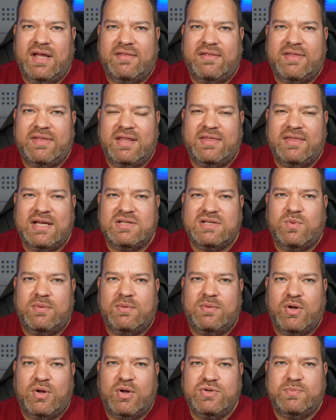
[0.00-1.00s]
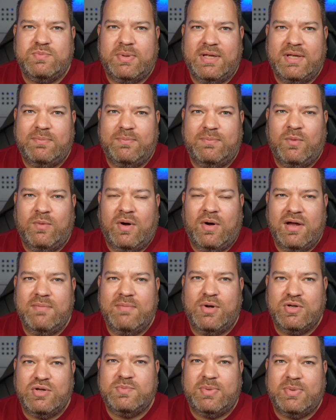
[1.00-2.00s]
I think that's what why
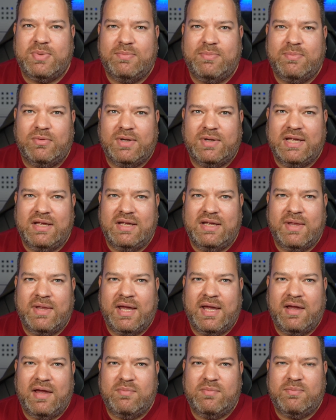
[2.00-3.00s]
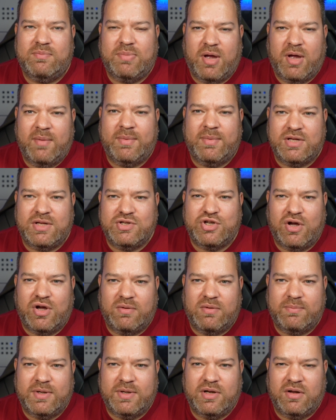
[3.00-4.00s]
most people keep their permanent
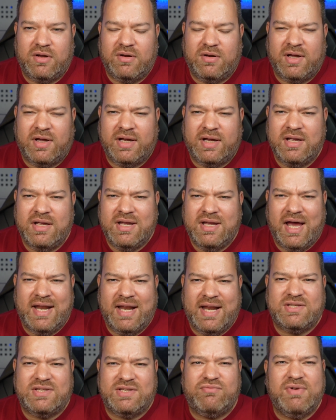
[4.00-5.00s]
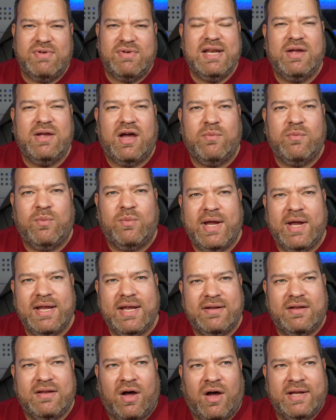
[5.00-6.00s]
job, and it's a really
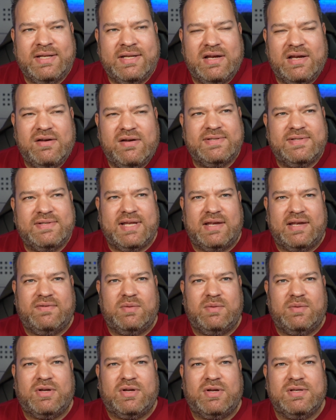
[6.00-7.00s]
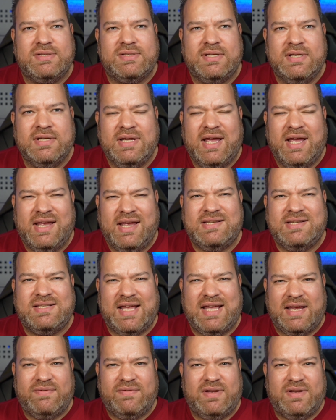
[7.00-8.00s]
weird idea of safety, because it's
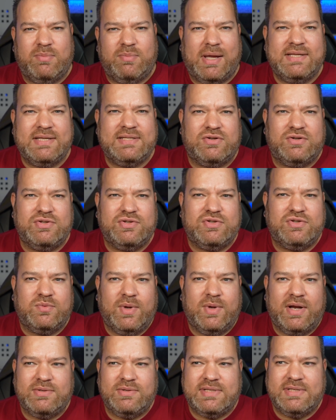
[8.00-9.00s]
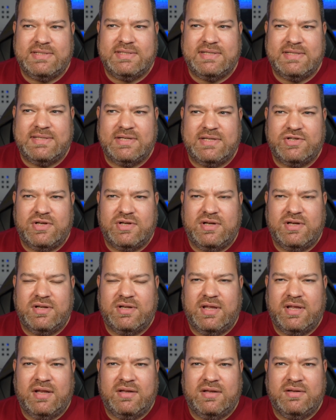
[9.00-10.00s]
safety based on someone else's
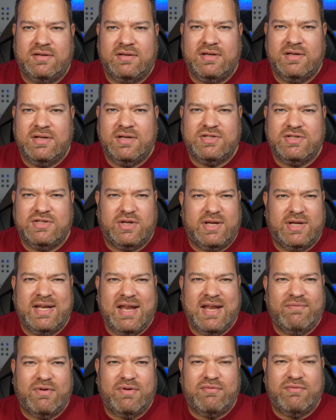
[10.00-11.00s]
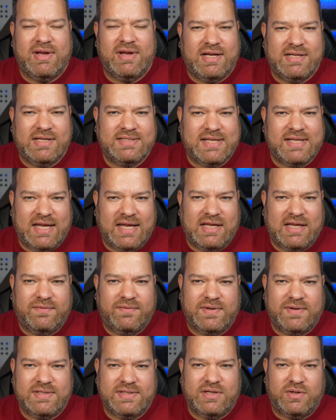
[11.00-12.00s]
decision. And so you're never really safe
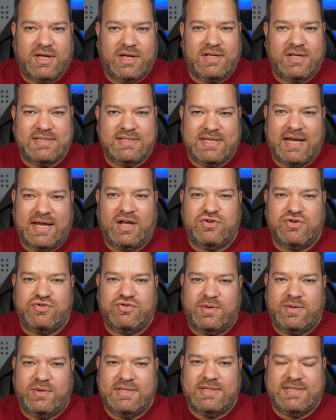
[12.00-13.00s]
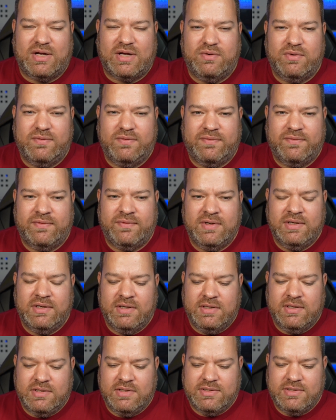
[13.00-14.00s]
until you can take control yourself.
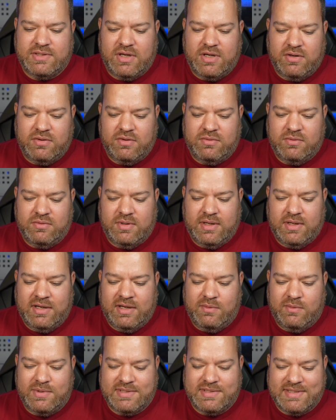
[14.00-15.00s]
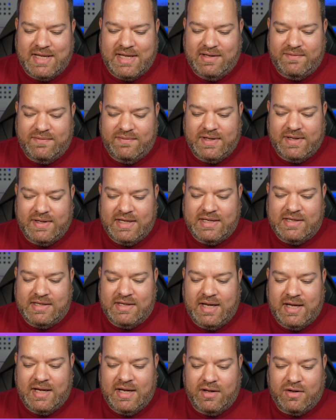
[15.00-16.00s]
So it was safety
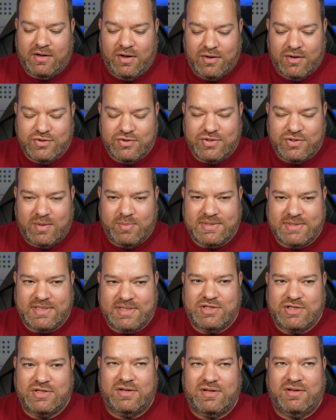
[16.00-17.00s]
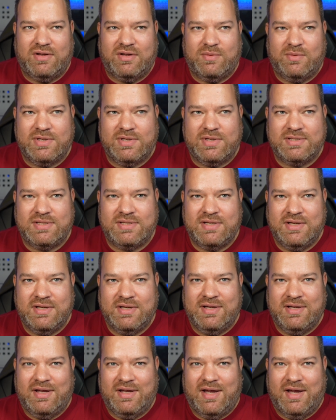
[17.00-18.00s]
in a contract position that was
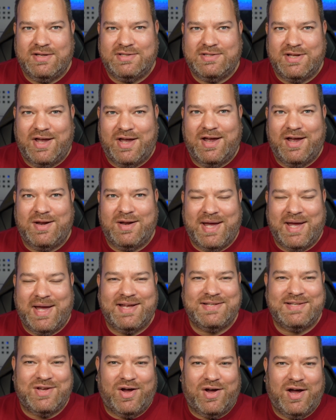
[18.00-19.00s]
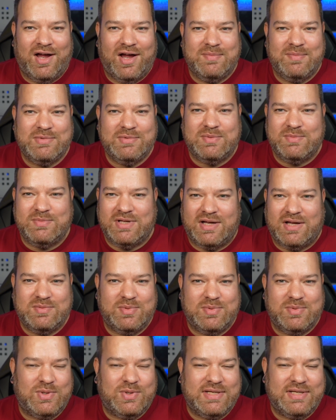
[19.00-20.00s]
a certain amount of time, sometimes
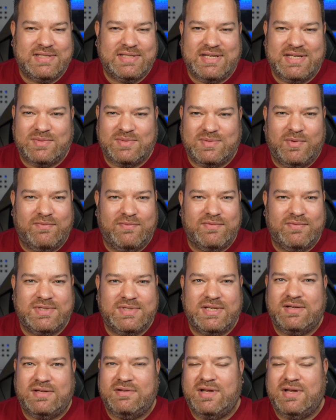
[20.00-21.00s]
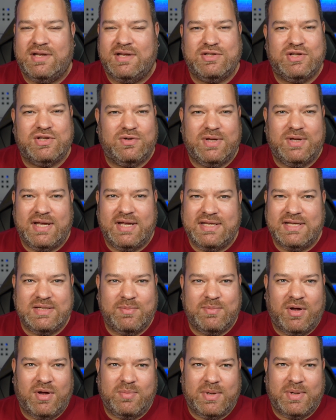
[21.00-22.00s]
between 6 months and 2 years, it
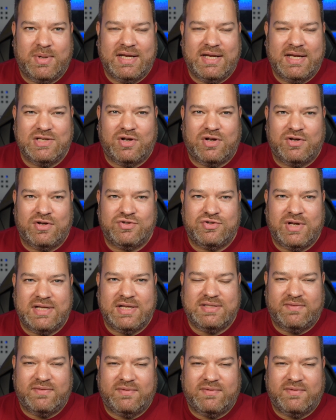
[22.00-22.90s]
might be in each contract.